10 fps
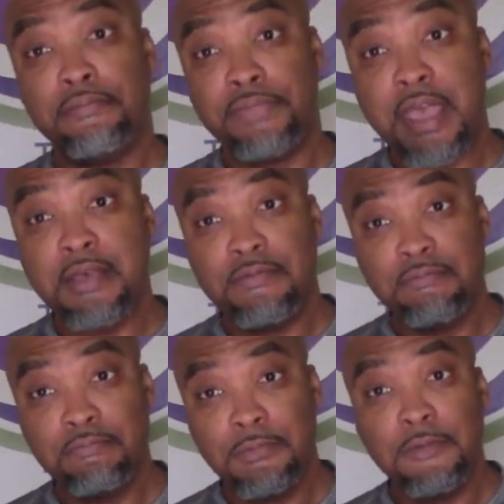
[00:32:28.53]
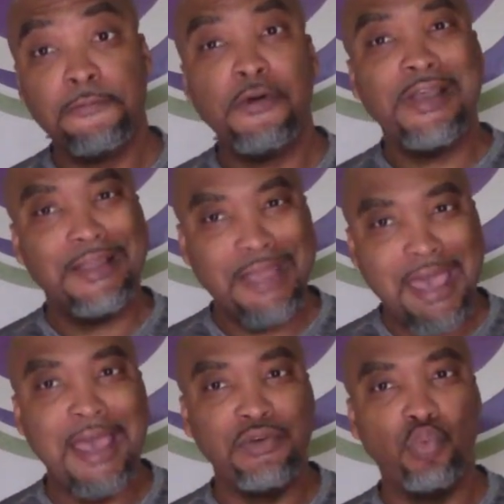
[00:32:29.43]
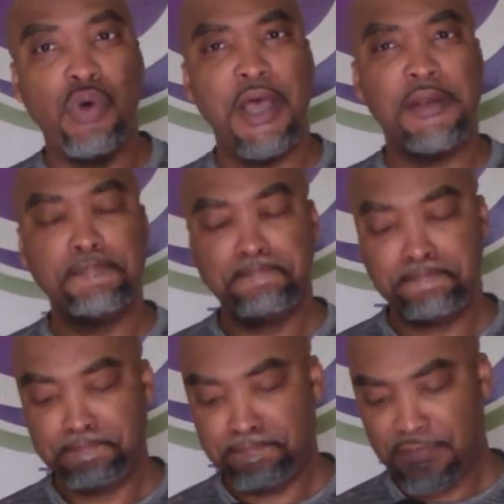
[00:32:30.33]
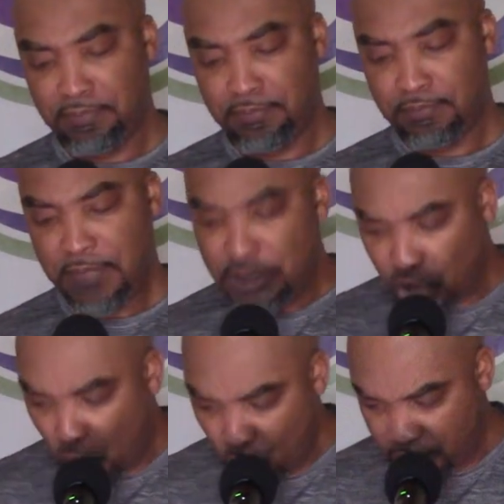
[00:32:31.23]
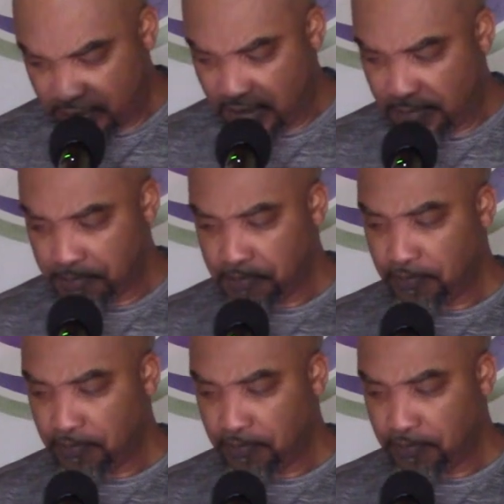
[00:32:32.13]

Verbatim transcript: they forgot what he told them.